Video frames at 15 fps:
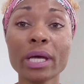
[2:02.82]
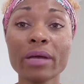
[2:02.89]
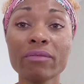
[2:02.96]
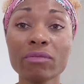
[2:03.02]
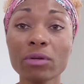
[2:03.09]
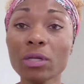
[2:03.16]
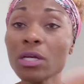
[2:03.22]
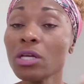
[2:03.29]
gain
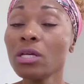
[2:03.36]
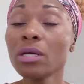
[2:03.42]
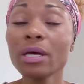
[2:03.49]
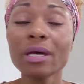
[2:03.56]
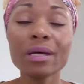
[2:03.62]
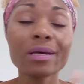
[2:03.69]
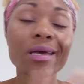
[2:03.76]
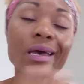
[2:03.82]
from it.
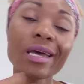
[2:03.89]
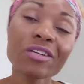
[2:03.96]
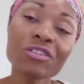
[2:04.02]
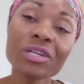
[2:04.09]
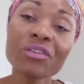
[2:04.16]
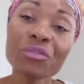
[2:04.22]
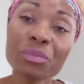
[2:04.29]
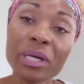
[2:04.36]

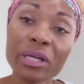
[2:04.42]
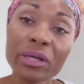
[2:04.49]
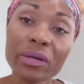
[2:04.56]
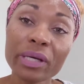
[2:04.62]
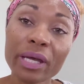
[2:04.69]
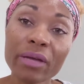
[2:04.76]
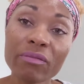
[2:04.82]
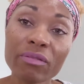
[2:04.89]
Actually, everybody will
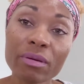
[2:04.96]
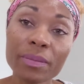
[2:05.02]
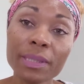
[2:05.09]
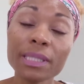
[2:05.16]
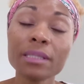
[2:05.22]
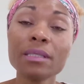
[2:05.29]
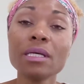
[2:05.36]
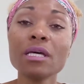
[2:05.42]
gain from
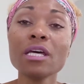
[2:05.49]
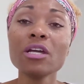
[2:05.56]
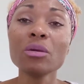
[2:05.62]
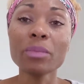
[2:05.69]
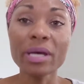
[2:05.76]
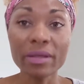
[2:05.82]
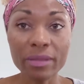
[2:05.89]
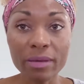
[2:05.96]
it.
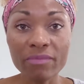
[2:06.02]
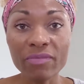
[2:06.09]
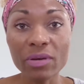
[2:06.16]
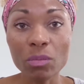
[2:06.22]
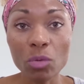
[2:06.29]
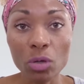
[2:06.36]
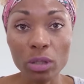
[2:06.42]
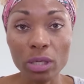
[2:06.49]
It'll make them
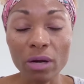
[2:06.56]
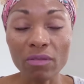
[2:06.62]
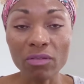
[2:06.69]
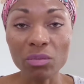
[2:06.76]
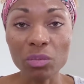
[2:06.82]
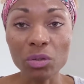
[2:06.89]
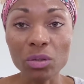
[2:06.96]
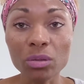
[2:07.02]
feel more
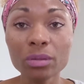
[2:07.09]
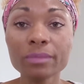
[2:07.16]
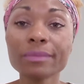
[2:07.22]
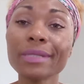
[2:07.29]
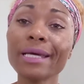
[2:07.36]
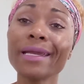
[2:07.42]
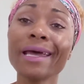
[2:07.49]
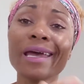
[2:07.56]
comfortable
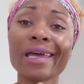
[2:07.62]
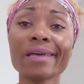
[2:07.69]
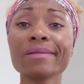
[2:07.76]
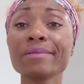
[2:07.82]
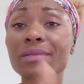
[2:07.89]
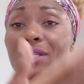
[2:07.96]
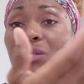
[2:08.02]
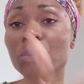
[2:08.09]
that,
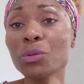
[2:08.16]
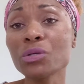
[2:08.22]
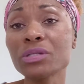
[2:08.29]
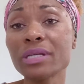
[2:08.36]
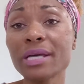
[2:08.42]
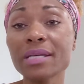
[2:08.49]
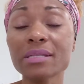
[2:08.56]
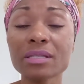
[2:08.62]
hey, this
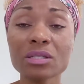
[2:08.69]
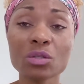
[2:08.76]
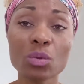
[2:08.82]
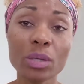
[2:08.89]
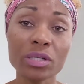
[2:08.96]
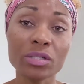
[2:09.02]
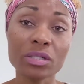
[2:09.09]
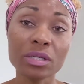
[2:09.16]
person asked this
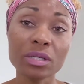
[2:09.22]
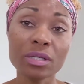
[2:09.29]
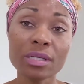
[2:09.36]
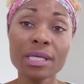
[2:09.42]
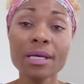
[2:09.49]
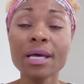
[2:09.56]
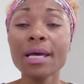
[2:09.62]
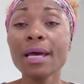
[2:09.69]
question
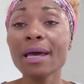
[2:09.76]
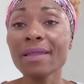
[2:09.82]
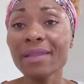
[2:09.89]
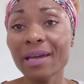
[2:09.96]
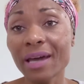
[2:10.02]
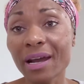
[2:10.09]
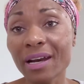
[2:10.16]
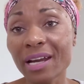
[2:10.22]
and
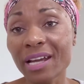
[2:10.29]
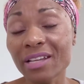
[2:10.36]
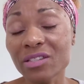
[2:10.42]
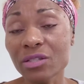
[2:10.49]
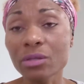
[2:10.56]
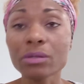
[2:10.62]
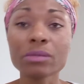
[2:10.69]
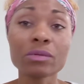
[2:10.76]
they got an
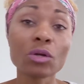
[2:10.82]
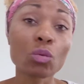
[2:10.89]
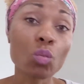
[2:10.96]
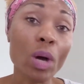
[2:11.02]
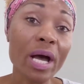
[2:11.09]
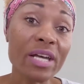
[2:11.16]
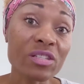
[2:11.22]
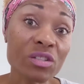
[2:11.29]
answer. They're
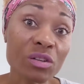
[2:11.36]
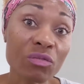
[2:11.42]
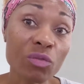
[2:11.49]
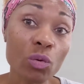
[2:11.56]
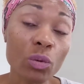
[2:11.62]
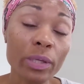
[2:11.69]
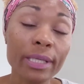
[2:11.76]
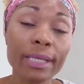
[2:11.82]
wiser
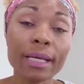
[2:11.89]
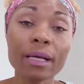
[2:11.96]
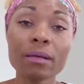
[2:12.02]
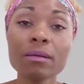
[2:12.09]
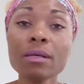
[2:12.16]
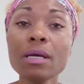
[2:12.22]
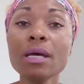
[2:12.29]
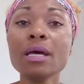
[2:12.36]
for it
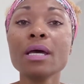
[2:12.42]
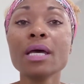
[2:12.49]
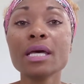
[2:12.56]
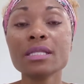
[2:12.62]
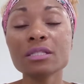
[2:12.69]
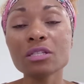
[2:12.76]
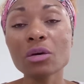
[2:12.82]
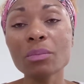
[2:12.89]
now.
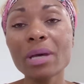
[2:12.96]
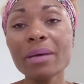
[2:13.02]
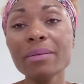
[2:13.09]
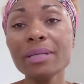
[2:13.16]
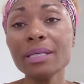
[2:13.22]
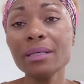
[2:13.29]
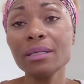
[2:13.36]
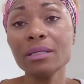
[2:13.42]
And so
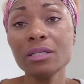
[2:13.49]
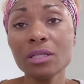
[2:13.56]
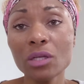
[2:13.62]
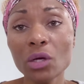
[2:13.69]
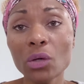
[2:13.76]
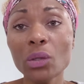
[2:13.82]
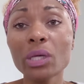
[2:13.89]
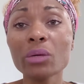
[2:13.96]
maybe, you
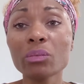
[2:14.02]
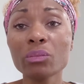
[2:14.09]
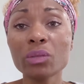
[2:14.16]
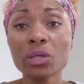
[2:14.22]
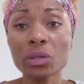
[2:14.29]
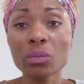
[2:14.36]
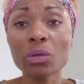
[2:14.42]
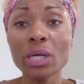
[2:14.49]
know,
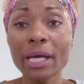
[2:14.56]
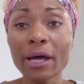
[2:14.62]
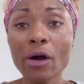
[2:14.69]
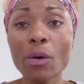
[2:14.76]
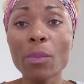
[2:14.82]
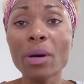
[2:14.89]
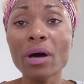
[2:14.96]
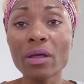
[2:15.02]
it will
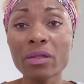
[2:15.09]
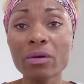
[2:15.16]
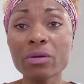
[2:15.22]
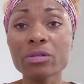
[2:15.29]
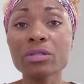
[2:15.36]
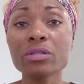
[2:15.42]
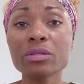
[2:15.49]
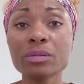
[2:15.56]
help
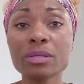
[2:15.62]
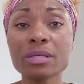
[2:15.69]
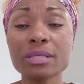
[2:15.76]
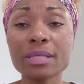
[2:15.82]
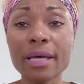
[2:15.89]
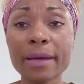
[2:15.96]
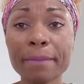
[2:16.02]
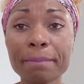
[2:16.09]
others do the
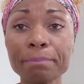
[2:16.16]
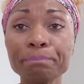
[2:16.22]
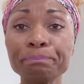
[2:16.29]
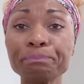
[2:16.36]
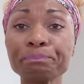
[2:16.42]
same.